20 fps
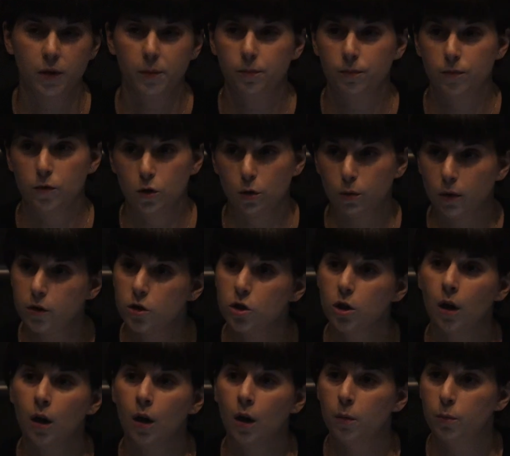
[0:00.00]
We do our
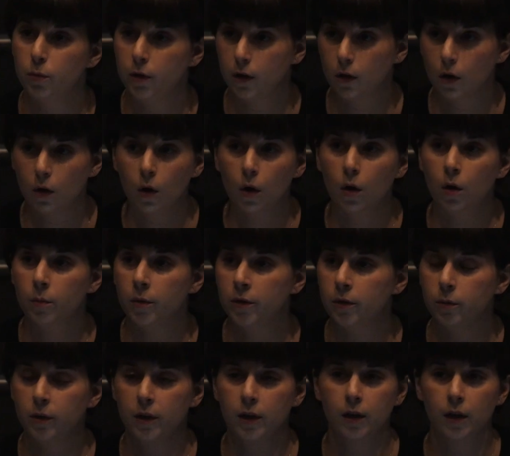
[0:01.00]
job, we go home on the
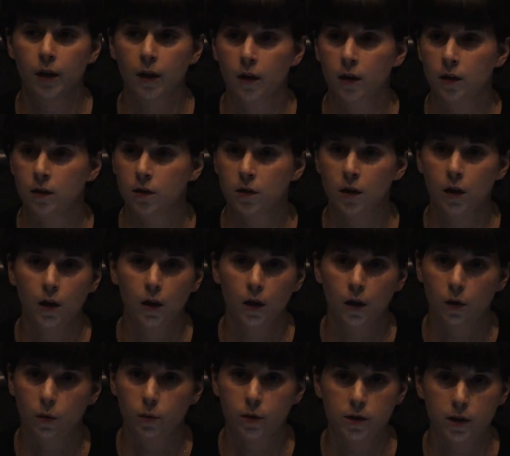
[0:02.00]
weekend,
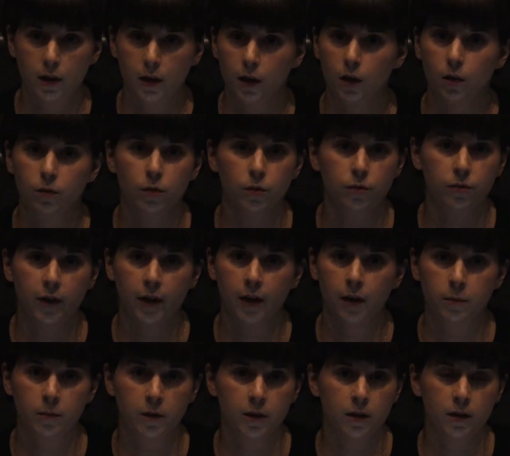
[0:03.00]
we take care of our
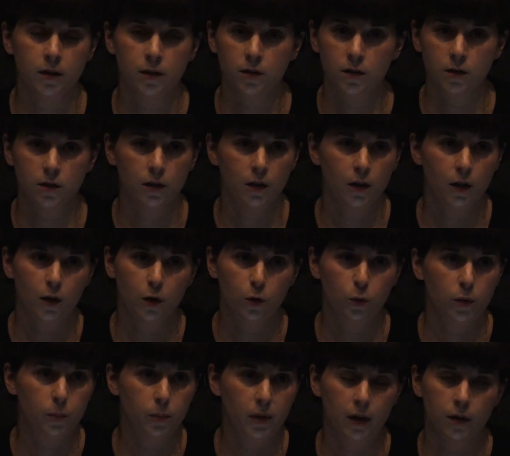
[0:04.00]
families,
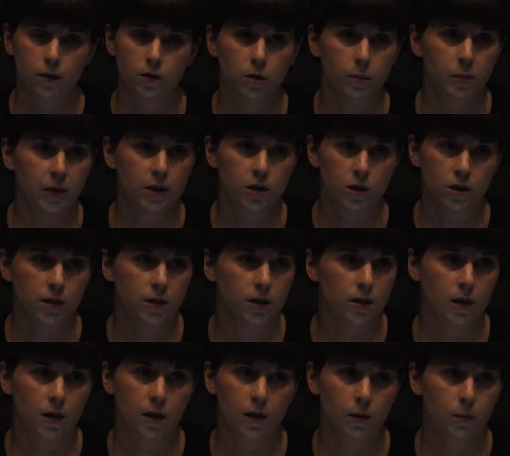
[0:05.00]
we pay into a pension
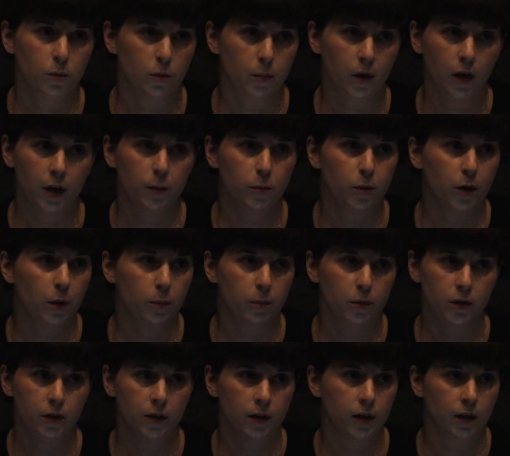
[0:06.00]
scheme or buy a
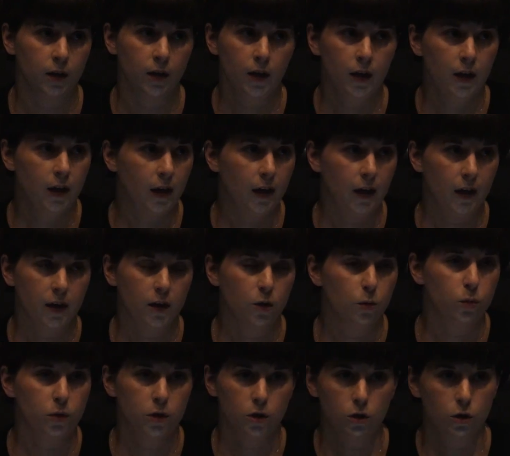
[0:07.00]
property, and
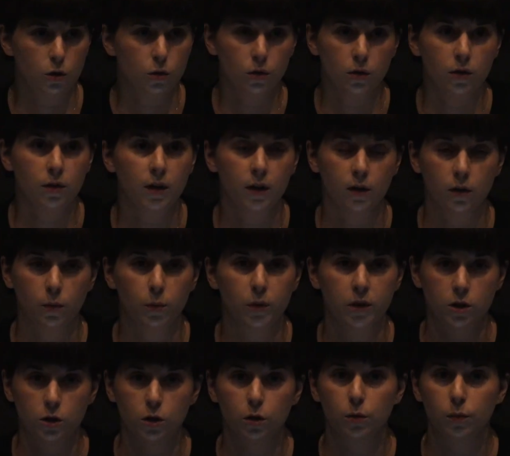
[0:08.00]
we do the thing that we
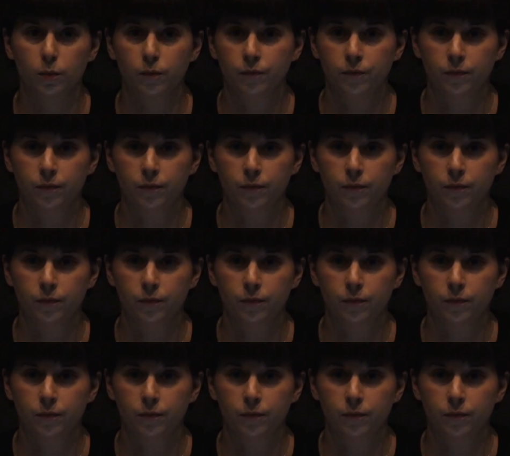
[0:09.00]
do.